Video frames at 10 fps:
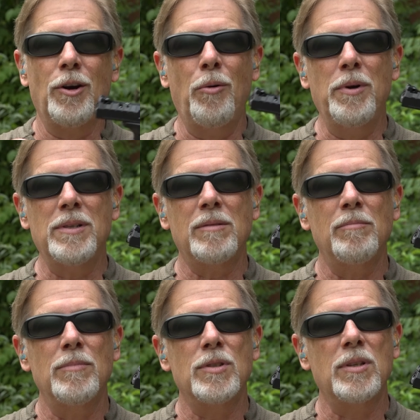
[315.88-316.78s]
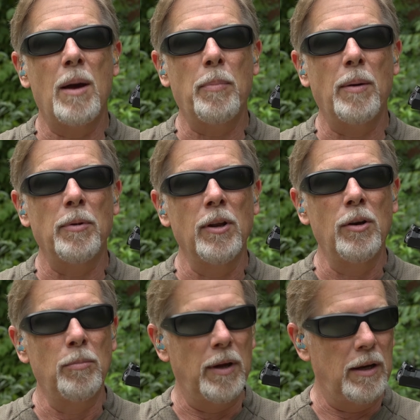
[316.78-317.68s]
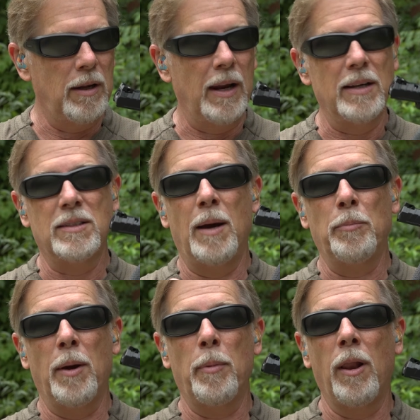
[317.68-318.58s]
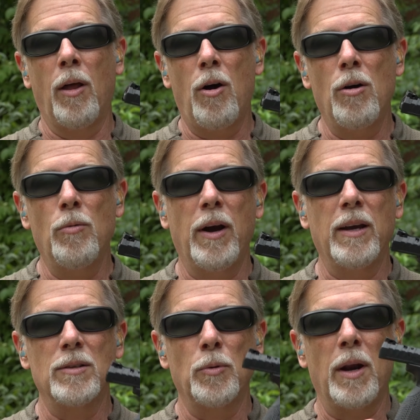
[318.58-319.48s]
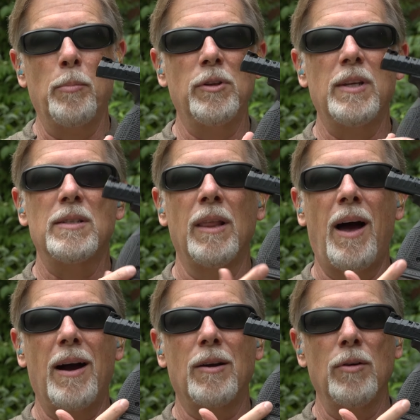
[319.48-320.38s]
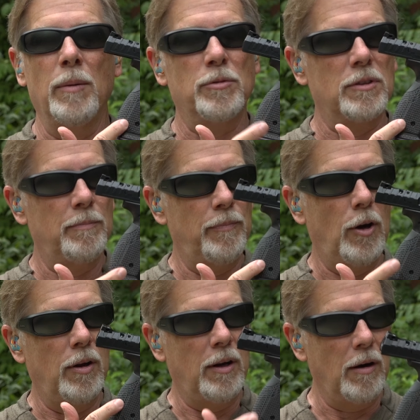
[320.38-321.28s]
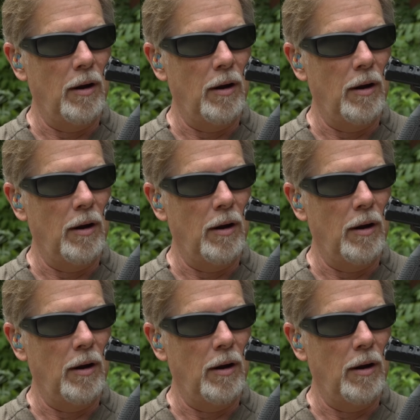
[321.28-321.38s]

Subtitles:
always step up a little bit. And I stepped up a long ways when I put these LOK grips on here.